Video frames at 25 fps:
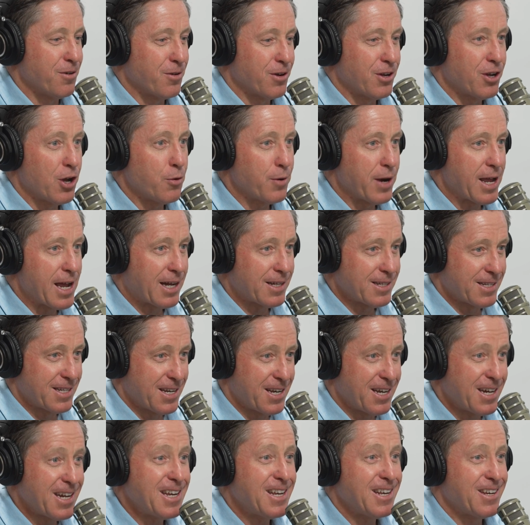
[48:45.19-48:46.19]
go down
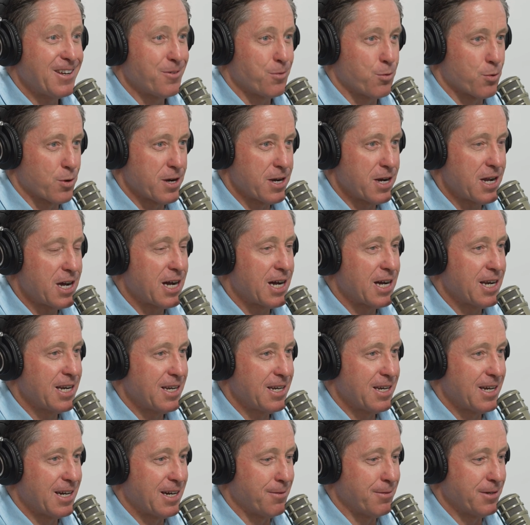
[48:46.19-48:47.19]
tonight or not,"
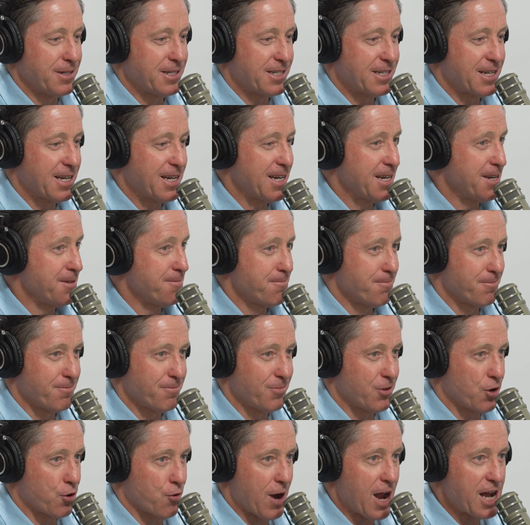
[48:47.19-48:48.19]
I would say,
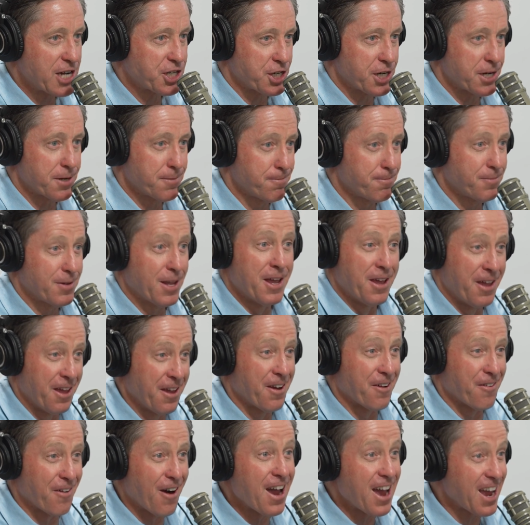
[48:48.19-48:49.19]
crash it,
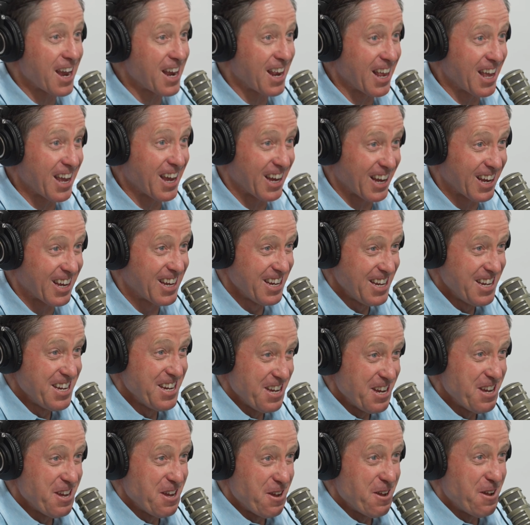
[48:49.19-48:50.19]
right?
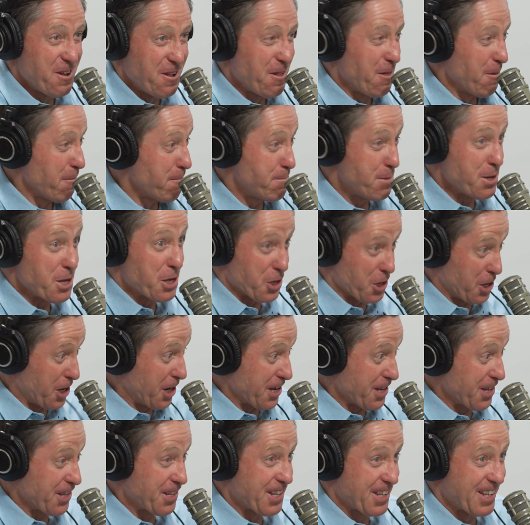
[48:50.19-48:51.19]

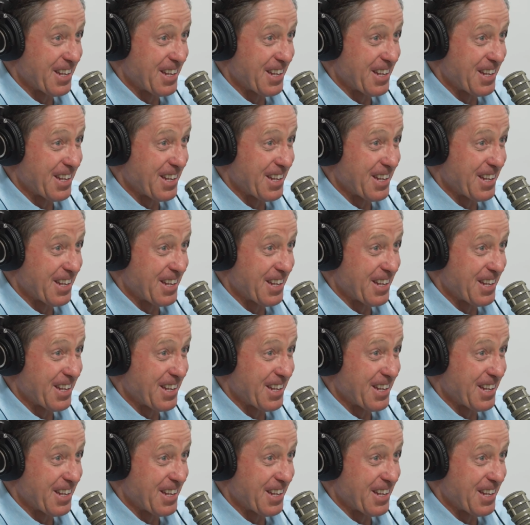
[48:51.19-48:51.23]
Because